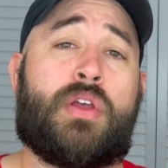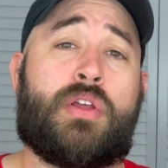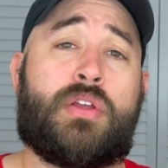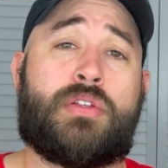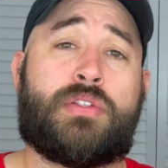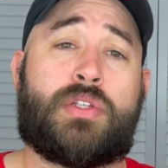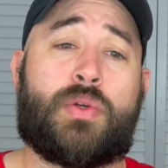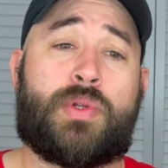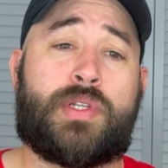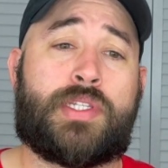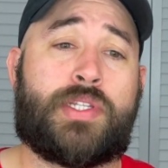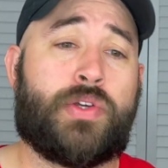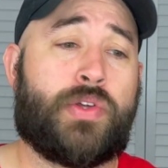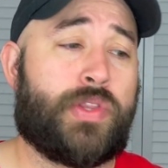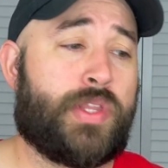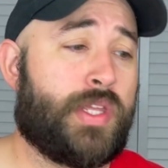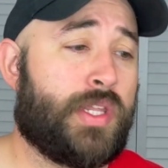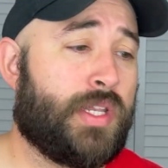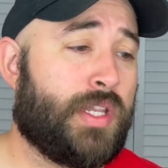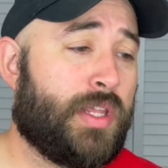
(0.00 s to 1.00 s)
So until
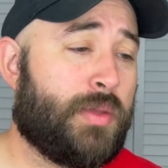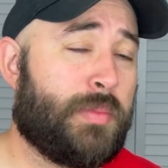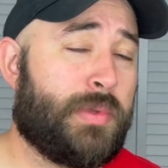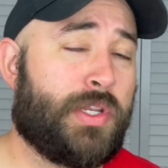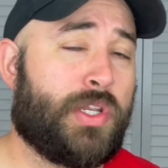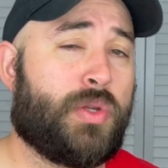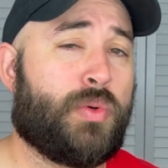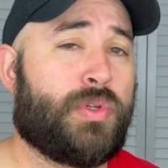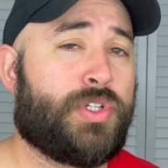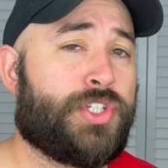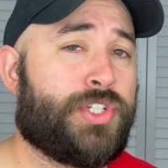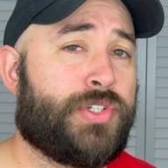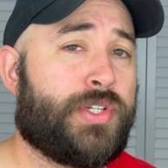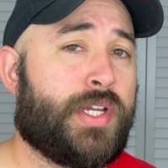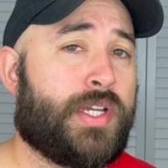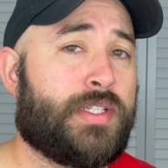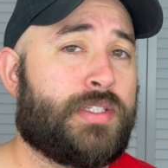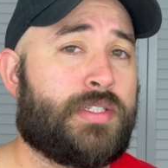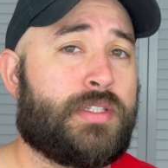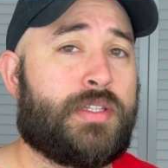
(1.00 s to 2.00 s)
then, let me know what you
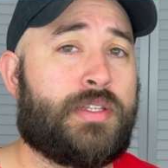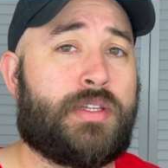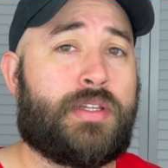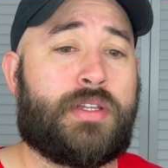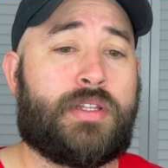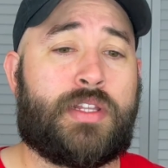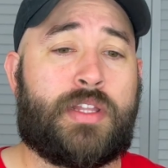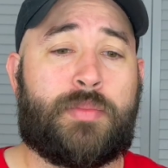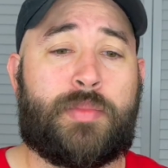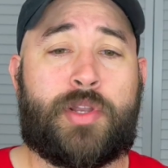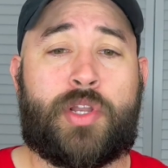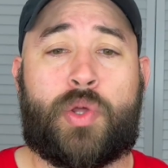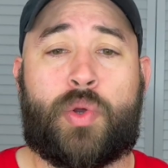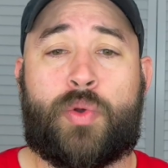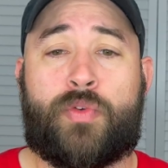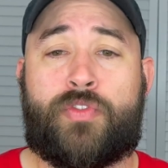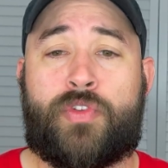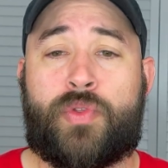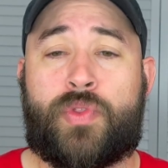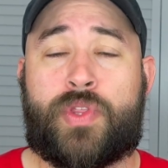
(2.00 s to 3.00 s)
guys think. Let me know
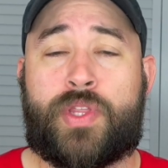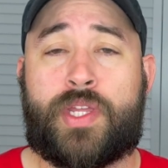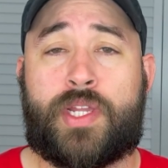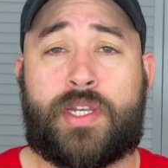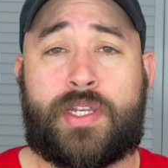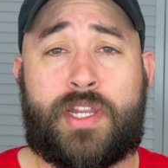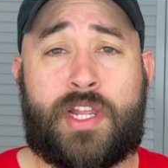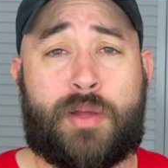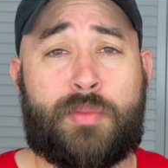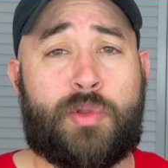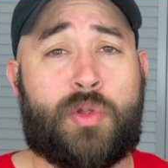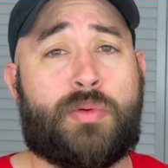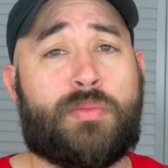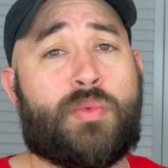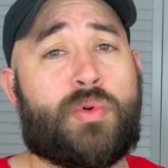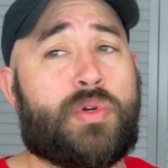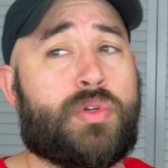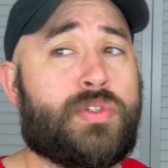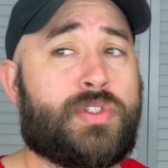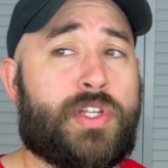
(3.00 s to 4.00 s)
if you think Diablo
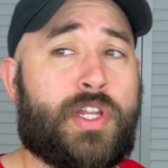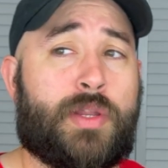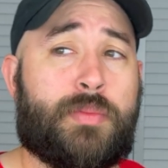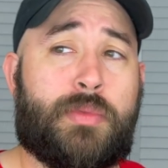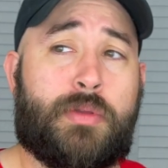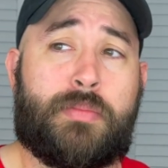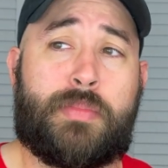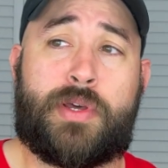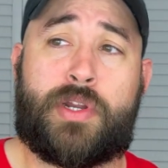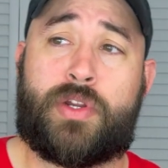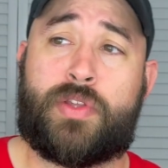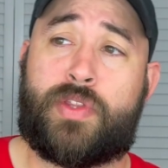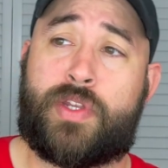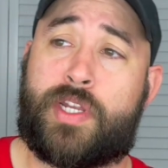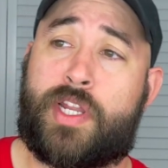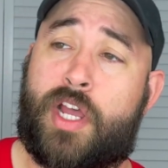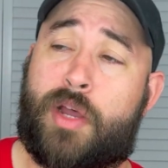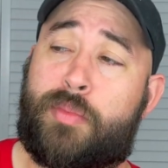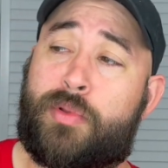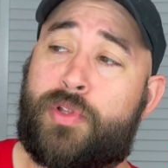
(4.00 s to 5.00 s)
Immortal is going to be better than
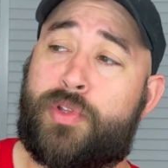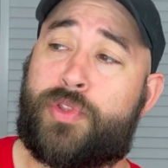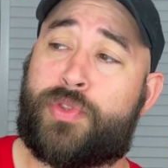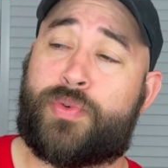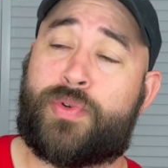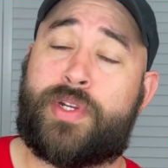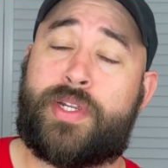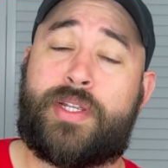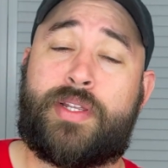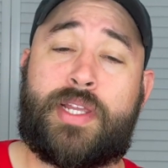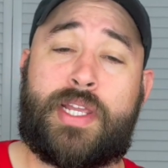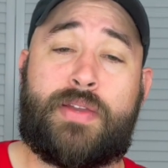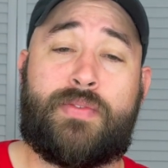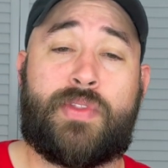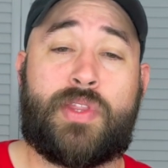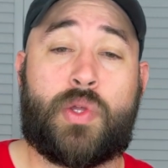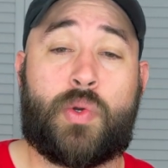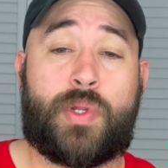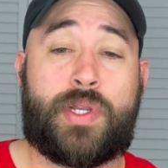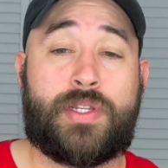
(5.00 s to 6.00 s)
Diablo 3. Even
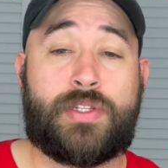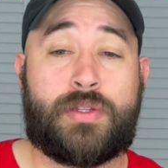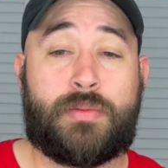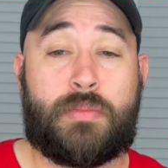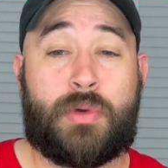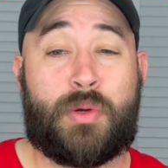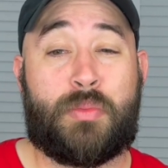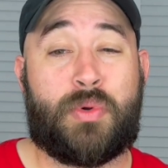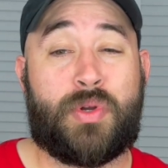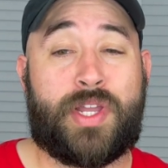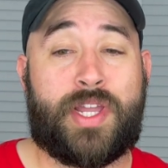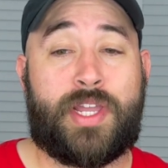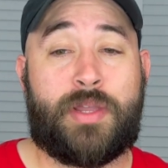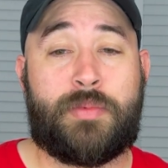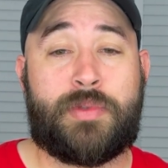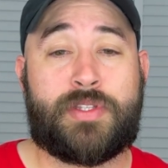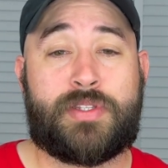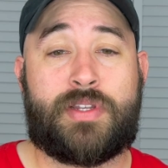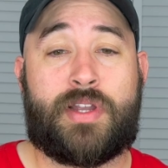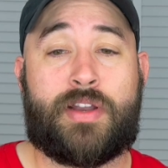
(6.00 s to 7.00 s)
though it is a mobile game,
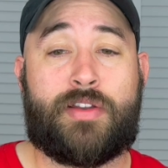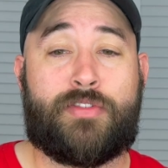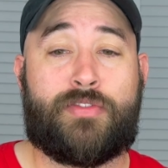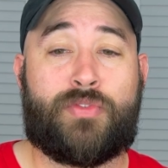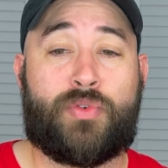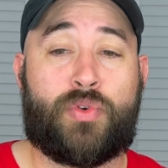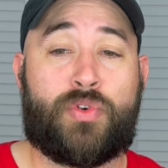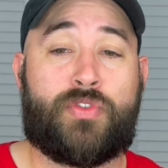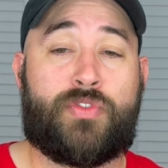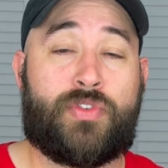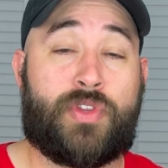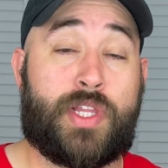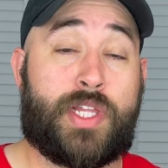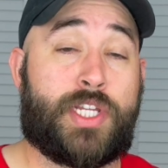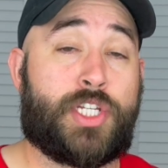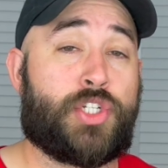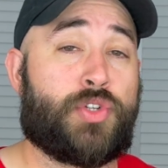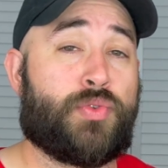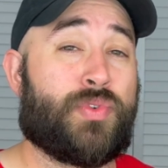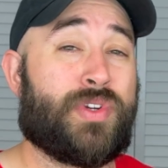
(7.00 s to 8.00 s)
it's not a
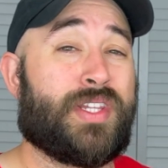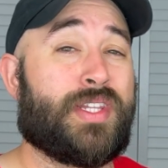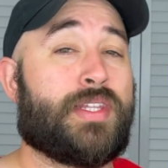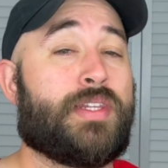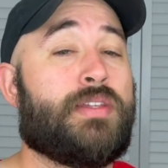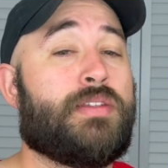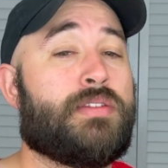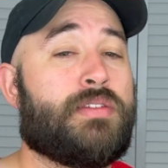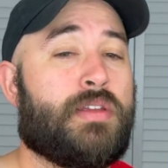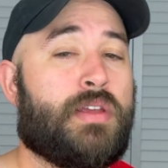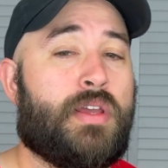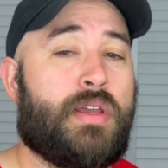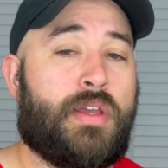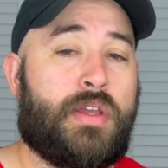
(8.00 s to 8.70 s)
full-fledged release.